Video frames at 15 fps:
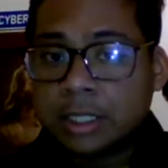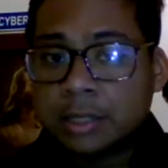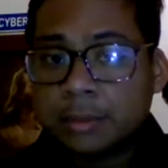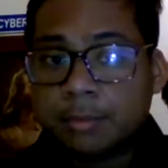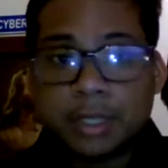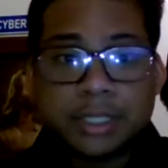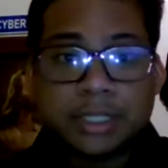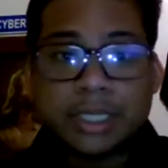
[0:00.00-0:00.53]

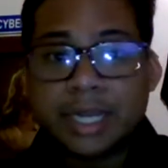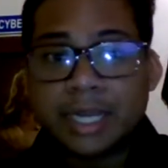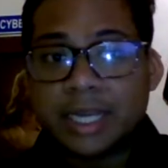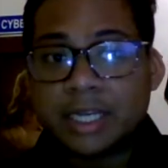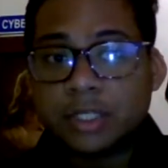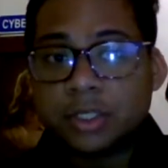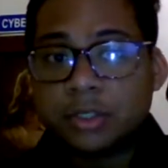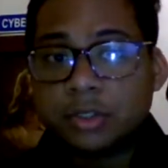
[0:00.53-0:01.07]

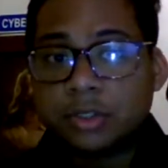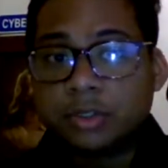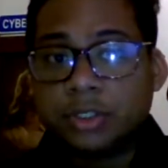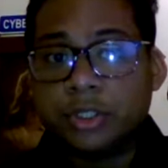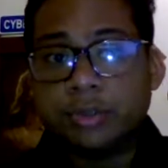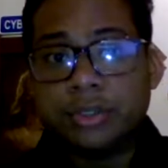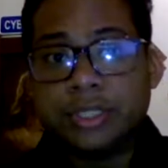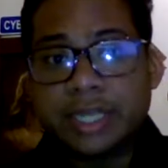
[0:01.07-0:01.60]
Monday to
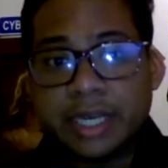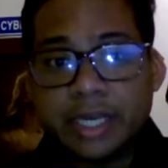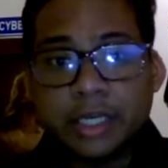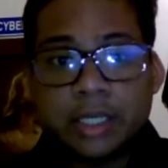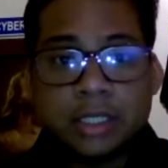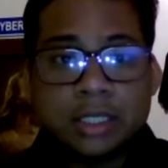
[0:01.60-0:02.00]
Tuesday.